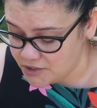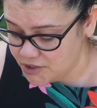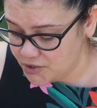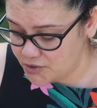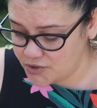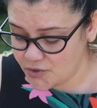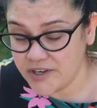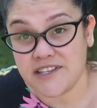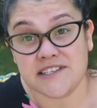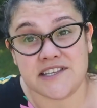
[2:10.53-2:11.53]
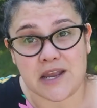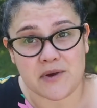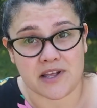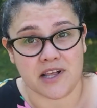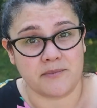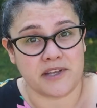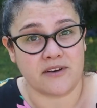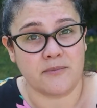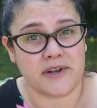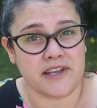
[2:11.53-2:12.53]
to join the secret club that
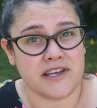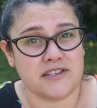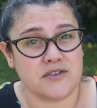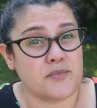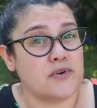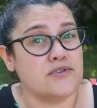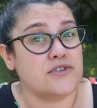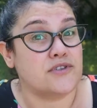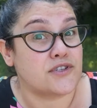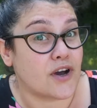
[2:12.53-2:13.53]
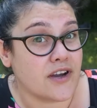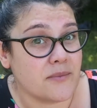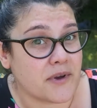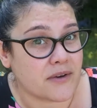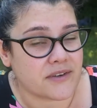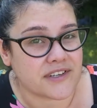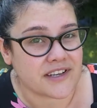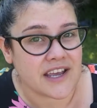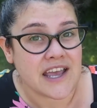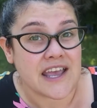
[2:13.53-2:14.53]
nobody is supposed to talk about,
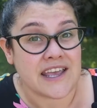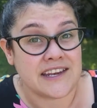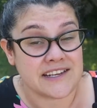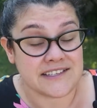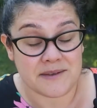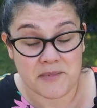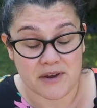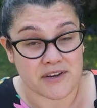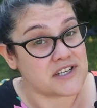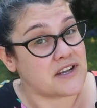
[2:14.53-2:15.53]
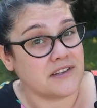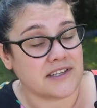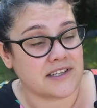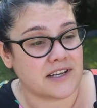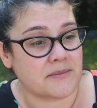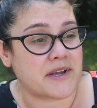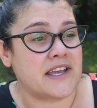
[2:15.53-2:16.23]
and it's the Mary Shelley Club.